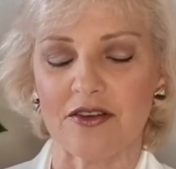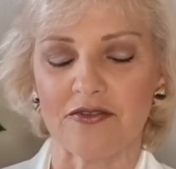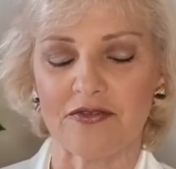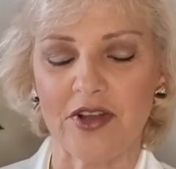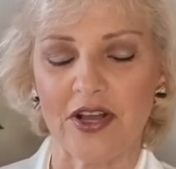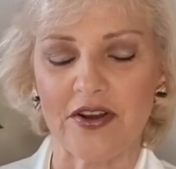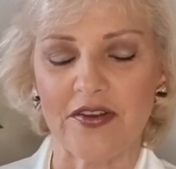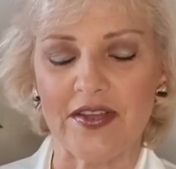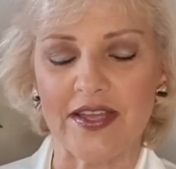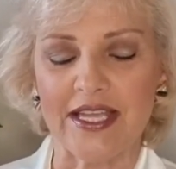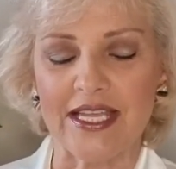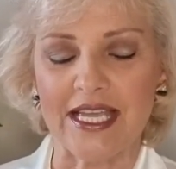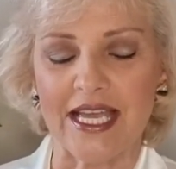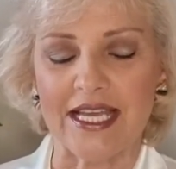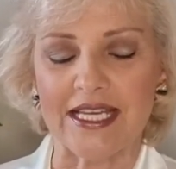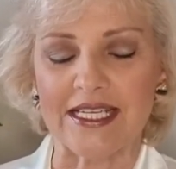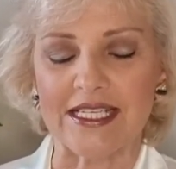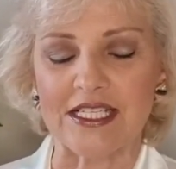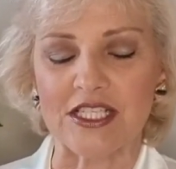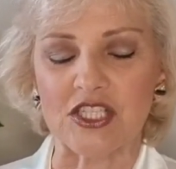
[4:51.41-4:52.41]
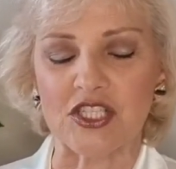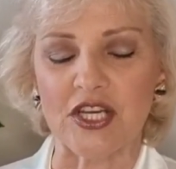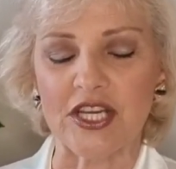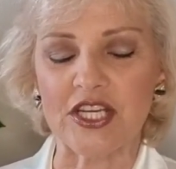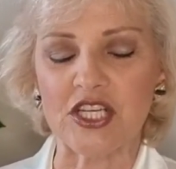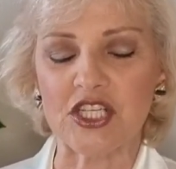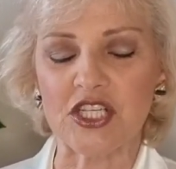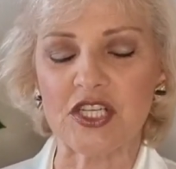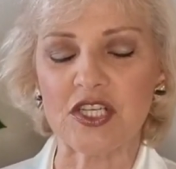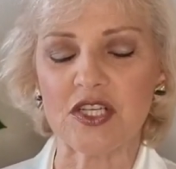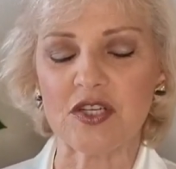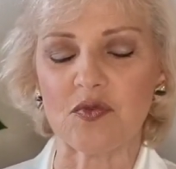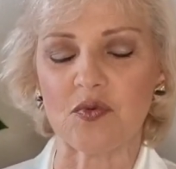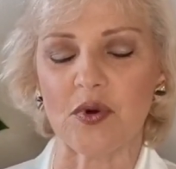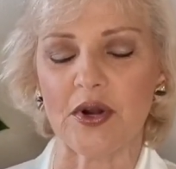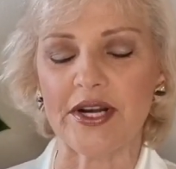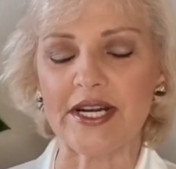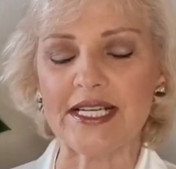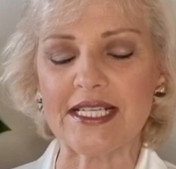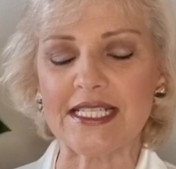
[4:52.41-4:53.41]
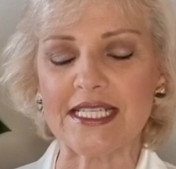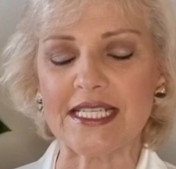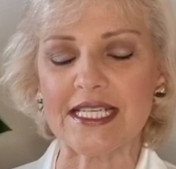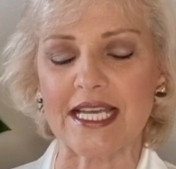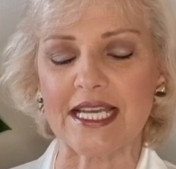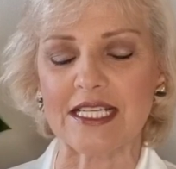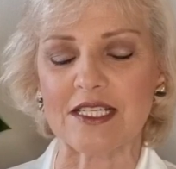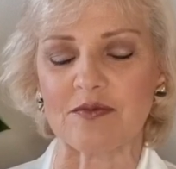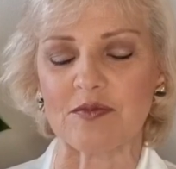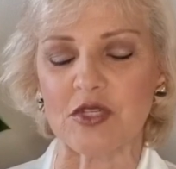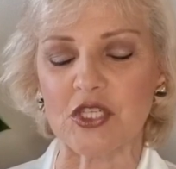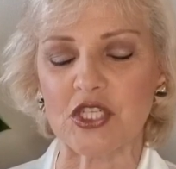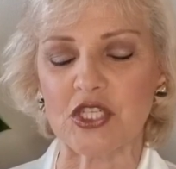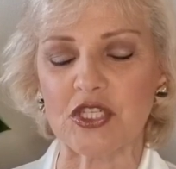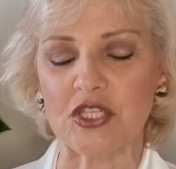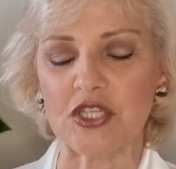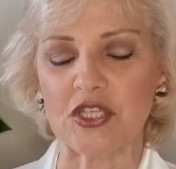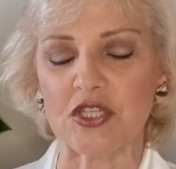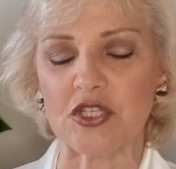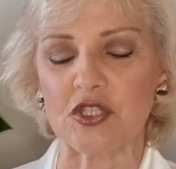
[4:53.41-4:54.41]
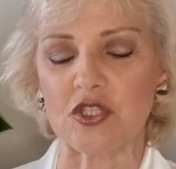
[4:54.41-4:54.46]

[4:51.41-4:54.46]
following an injection warranting admission